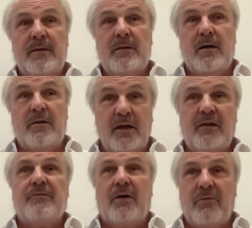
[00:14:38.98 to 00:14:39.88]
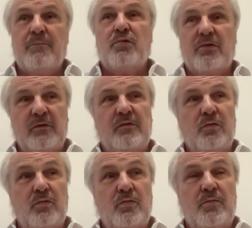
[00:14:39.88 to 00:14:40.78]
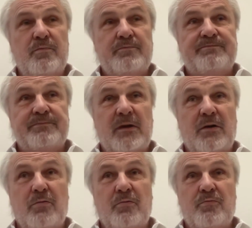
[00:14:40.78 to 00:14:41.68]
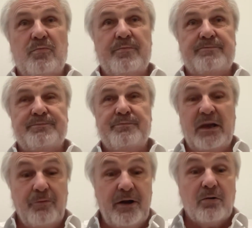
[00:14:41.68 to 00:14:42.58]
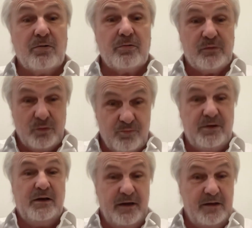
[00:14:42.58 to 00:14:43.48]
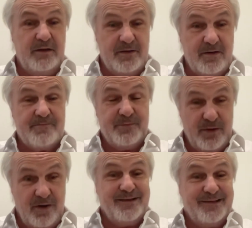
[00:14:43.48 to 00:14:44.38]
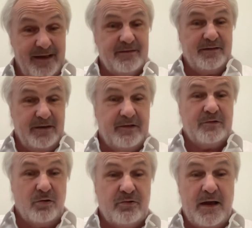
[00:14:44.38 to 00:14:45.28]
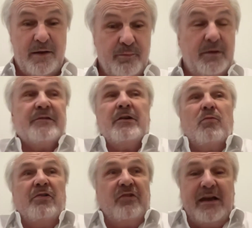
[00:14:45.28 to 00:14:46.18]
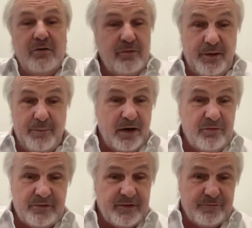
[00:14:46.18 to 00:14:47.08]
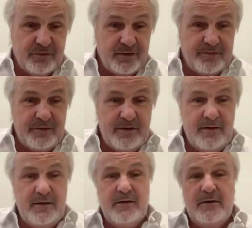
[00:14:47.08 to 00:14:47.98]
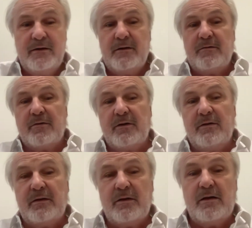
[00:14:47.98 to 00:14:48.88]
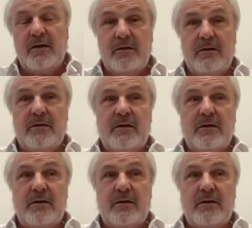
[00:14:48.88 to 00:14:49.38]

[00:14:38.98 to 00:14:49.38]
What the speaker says: it's very important to, be real, to really understand that this is going to happen, because otherwise you cannot prepare yourself for this, right? And